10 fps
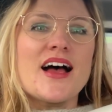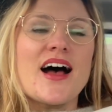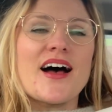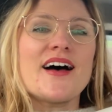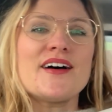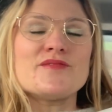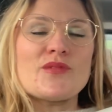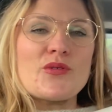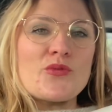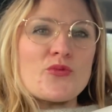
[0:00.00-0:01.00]

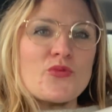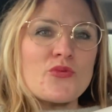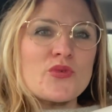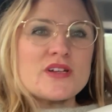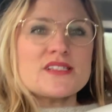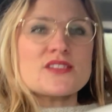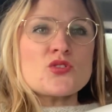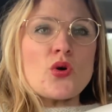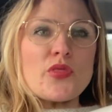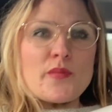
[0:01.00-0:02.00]
um, was
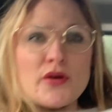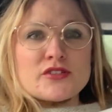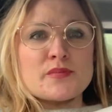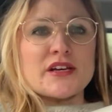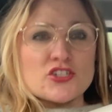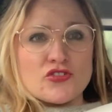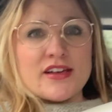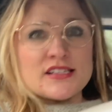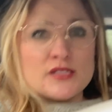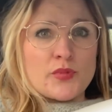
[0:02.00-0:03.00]
not the most
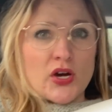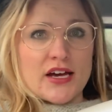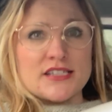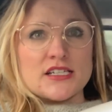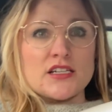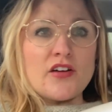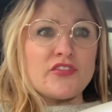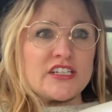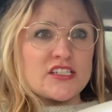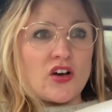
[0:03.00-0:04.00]
picturesque, but I had a
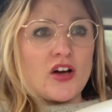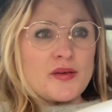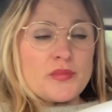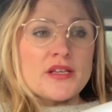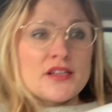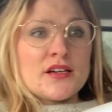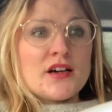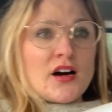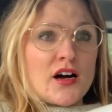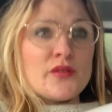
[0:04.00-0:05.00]
lovely time
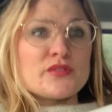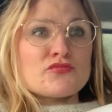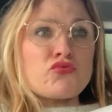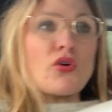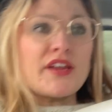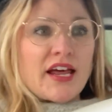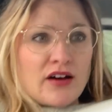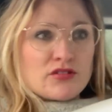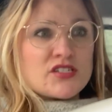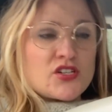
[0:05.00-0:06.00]
I was rocking
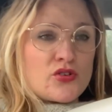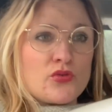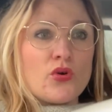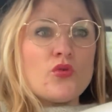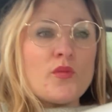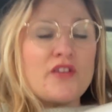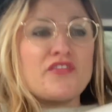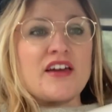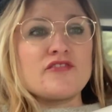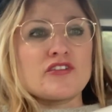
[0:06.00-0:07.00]
out to all my
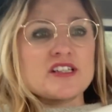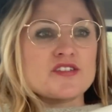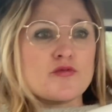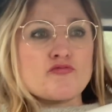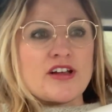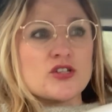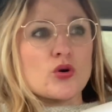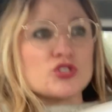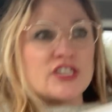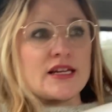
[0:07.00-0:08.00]
favourites from Red
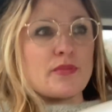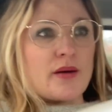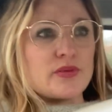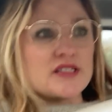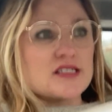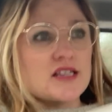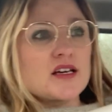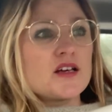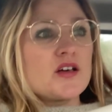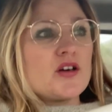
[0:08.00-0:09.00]
Hot Chili Peppers.
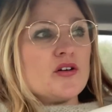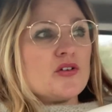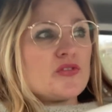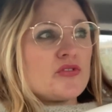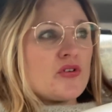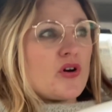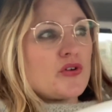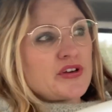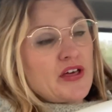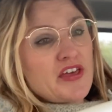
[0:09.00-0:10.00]

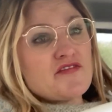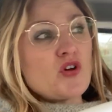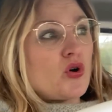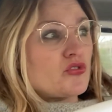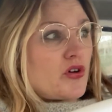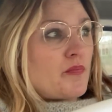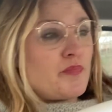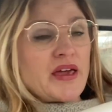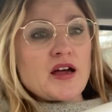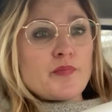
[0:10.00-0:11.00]
Now they've got a
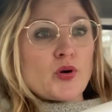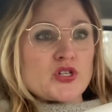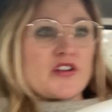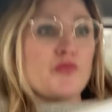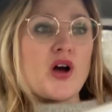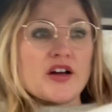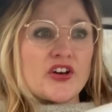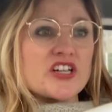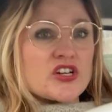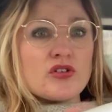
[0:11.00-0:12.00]
big body of work
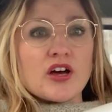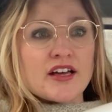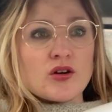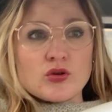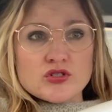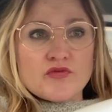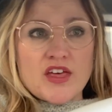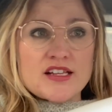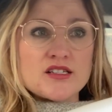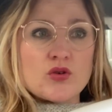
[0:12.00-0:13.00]
and I don't like a lot of
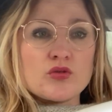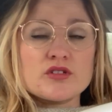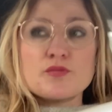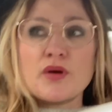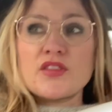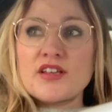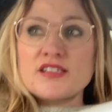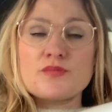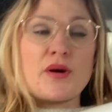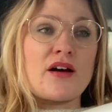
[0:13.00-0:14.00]
their songs, but
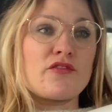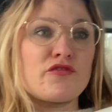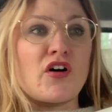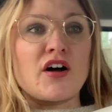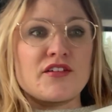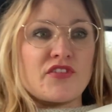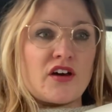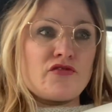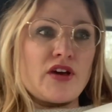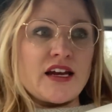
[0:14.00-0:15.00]
there's about five that
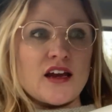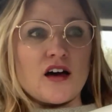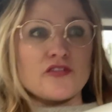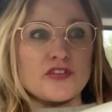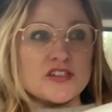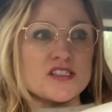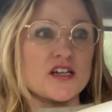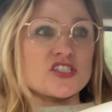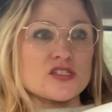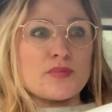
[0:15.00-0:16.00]
I really love and
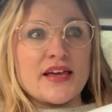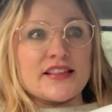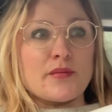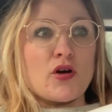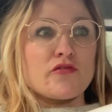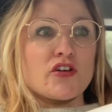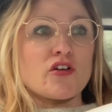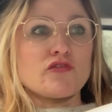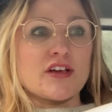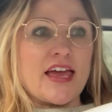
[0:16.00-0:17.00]
I just played them over and
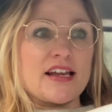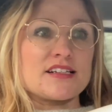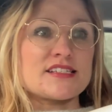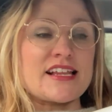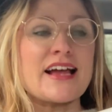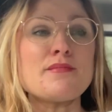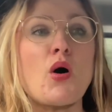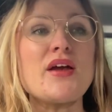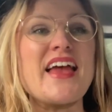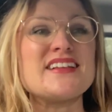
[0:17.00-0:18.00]
over again, sang
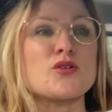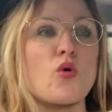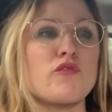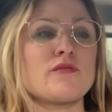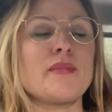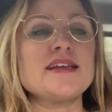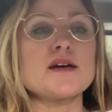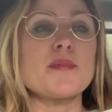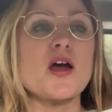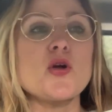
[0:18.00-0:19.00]
my head off and made
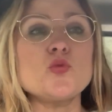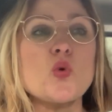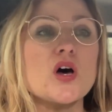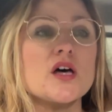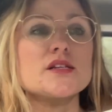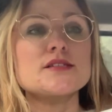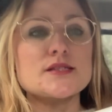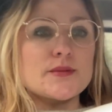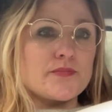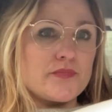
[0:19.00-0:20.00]
up my own
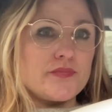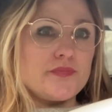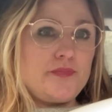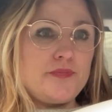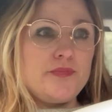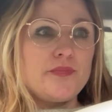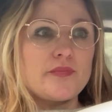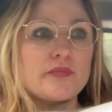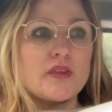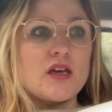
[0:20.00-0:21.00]
words.
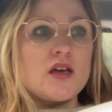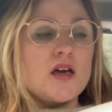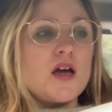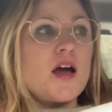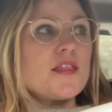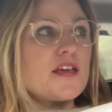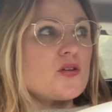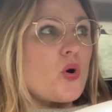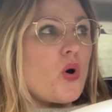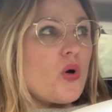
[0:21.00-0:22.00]
And
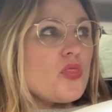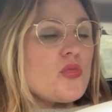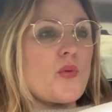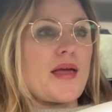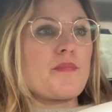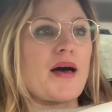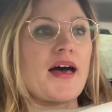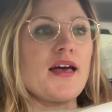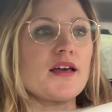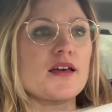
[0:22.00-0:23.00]
then on the way back,